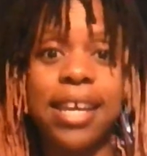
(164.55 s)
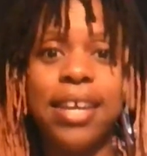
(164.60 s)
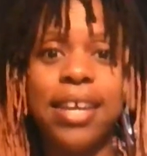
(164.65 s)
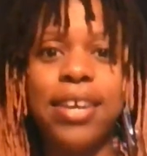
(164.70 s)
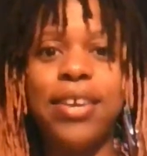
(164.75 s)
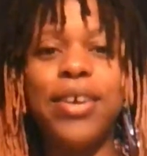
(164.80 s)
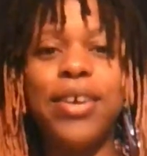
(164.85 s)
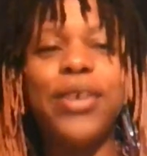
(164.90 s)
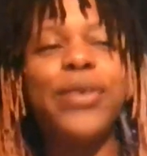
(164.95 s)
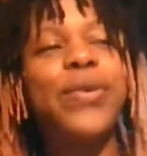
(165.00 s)

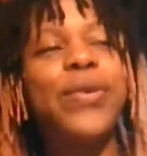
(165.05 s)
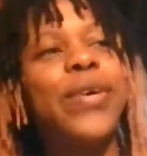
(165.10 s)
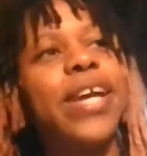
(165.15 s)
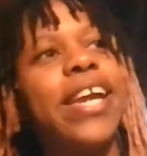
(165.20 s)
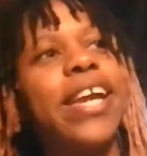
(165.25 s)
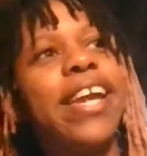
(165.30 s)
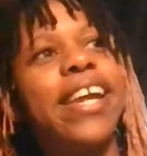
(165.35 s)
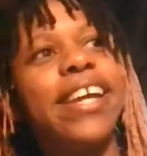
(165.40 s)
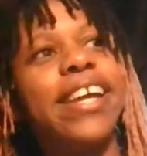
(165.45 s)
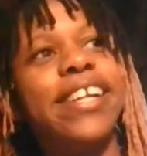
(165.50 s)

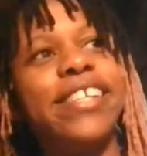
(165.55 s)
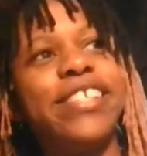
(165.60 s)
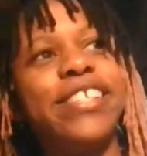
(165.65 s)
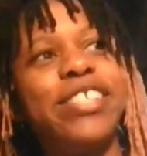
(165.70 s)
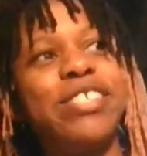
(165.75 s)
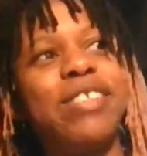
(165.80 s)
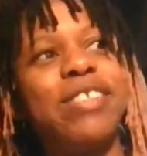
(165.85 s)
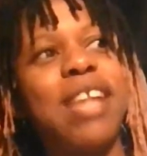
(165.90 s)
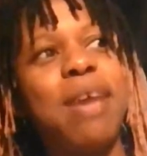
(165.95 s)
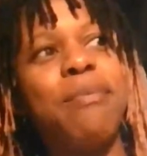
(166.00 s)
And
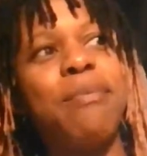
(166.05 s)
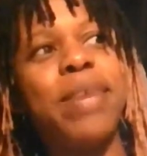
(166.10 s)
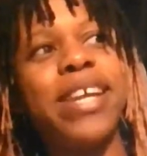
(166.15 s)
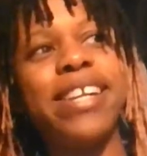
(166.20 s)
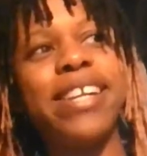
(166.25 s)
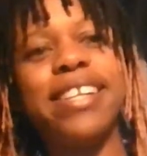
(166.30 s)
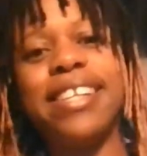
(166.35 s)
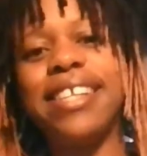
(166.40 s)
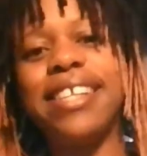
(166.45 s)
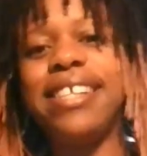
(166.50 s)
so that
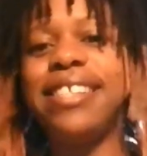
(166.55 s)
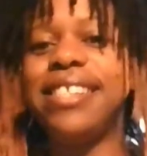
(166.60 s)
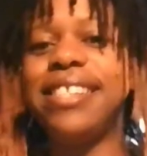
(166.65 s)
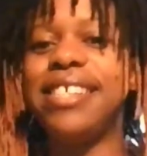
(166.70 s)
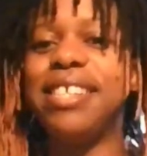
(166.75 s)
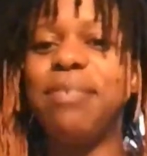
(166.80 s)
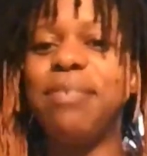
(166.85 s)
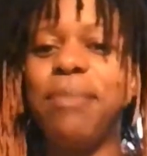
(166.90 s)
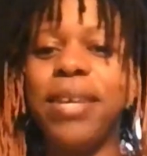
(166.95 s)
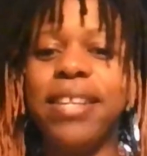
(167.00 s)
made it
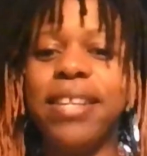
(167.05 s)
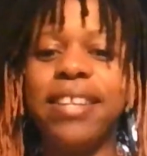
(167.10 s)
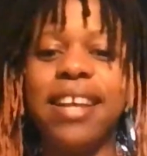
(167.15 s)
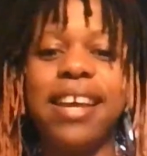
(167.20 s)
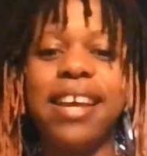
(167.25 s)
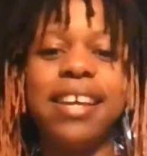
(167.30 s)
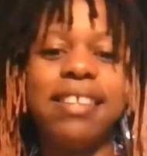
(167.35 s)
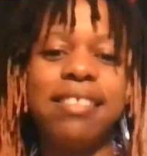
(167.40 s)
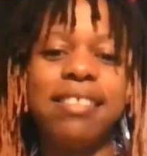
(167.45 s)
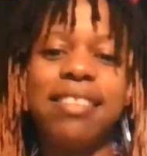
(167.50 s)
easy to be
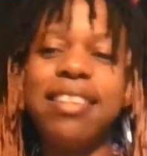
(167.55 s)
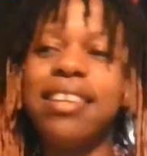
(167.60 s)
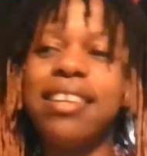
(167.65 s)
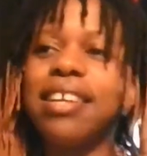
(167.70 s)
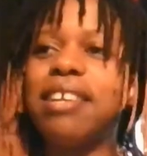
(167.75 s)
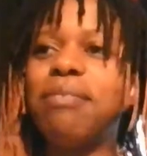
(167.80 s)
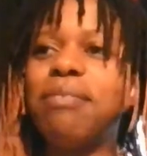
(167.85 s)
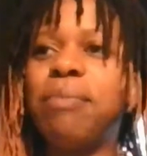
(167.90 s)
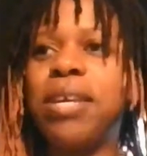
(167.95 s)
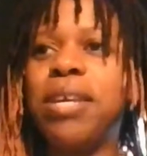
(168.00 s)
like,
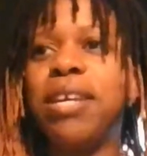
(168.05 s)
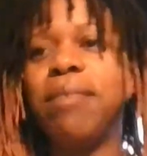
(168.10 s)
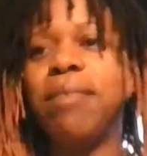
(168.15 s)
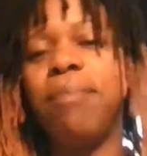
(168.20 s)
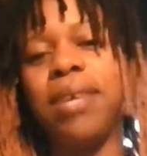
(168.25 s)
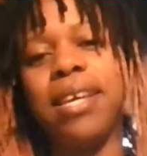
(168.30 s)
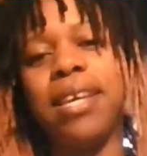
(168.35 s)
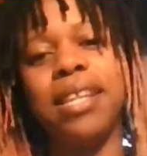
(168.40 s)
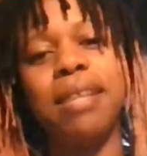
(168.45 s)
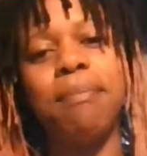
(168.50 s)
look at me
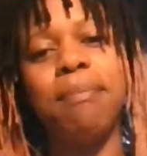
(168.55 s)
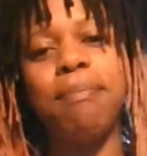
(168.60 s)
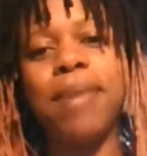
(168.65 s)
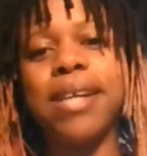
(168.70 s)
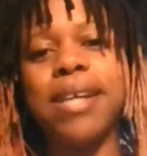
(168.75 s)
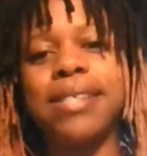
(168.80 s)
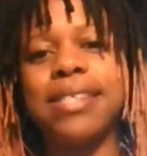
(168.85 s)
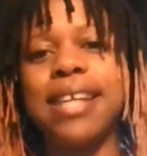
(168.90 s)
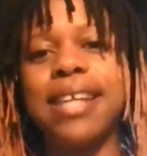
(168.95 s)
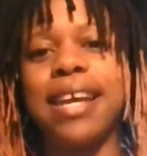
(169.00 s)
being the
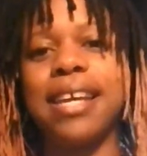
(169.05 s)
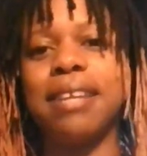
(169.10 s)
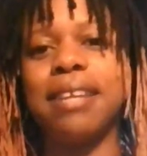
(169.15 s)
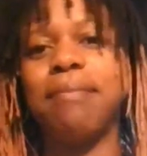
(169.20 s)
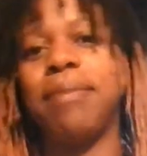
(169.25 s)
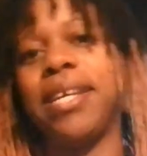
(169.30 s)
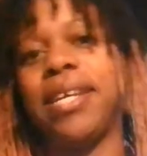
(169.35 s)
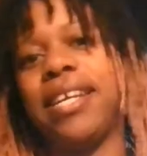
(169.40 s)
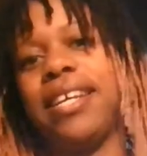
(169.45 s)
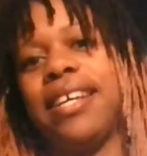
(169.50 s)
best I can
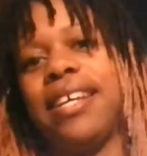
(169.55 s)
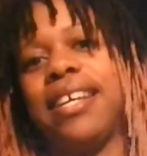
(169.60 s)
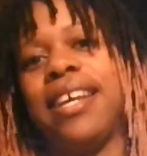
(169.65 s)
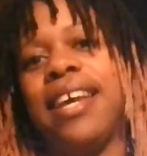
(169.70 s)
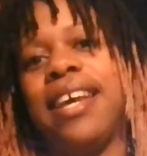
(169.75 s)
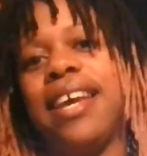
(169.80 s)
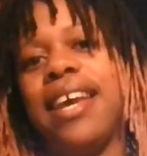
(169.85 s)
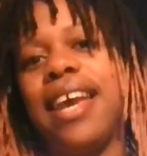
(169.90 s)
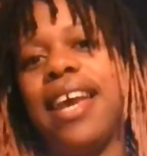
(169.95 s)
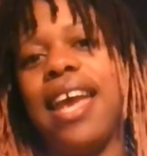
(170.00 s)
be,
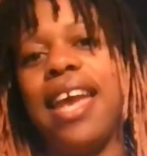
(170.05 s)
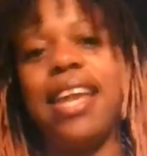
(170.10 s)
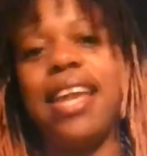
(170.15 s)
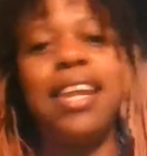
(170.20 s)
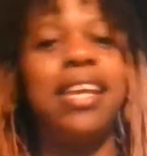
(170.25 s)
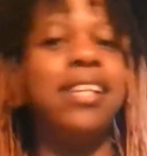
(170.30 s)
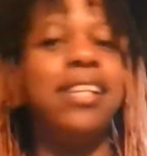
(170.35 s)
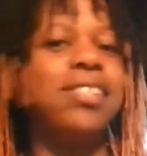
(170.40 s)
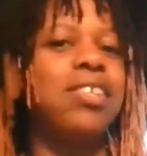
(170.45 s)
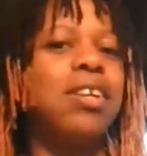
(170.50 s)
and
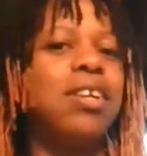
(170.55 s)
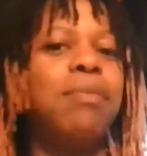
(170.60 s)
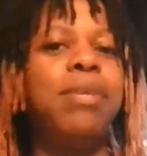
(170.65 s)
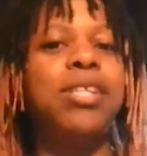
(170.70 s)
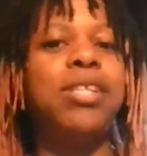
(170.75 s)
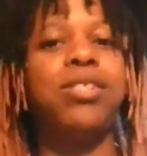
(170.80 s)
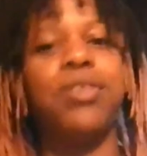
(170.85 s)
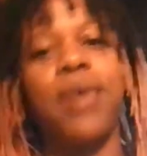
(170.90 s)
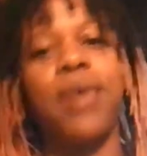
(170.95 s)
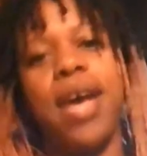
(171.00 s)
he's going to be
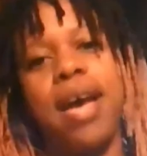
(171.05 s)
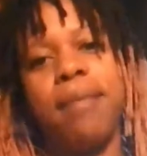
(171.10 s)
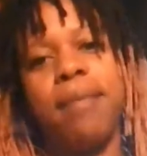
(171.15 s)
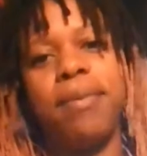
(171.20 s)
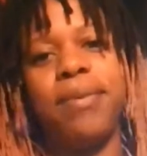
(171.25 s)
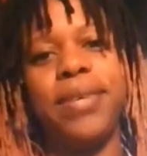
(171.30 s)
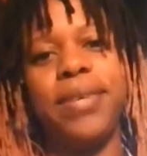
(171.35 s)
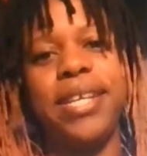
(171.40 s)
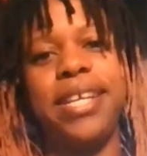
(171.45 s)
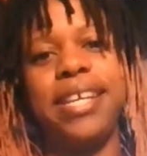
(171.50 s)
so happy
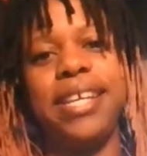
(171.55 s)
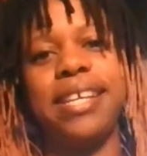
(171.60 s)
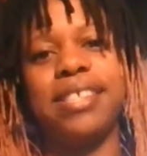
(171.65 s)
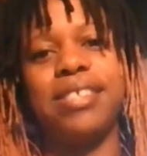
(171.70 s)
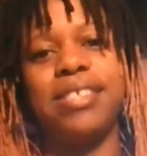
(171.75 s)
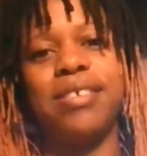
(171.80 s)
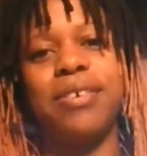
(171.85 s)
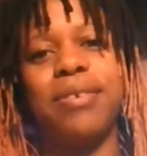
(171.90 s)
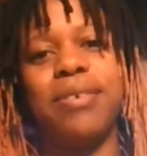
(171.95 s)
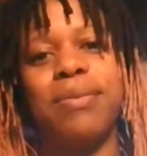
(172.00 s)
when he
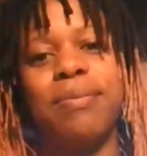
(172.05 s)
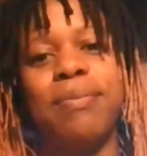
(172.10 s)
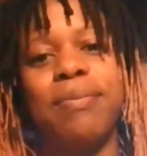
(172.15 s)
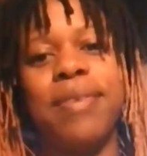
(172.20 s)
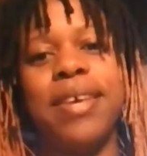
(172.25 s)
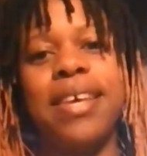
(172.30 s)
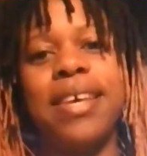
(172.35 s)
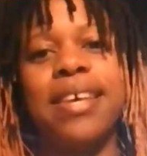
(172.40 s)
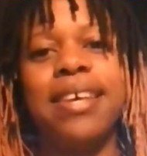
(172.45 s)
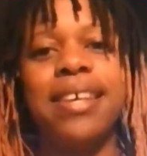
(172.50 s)
gets home.
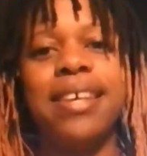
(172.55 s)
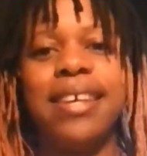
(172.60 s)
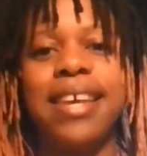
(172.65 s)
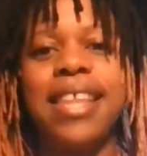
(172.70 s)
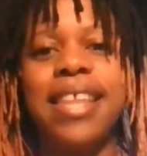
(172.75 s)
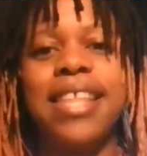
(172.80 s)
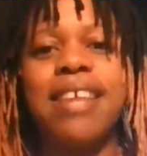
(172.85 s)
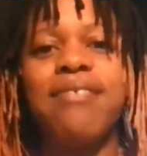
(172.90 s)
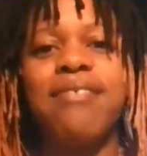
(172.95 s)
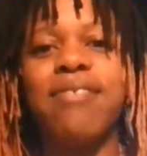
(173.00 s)

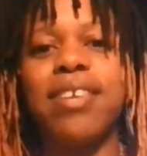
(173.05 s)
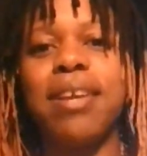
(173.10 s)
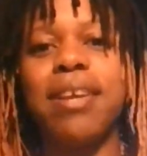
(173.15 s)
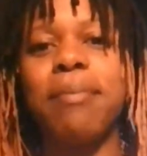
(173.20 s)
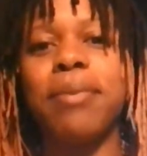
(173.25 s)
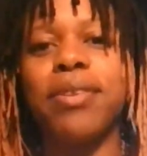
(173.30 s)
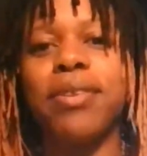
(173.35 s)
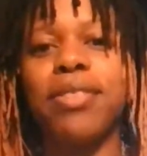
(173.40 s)
And then for number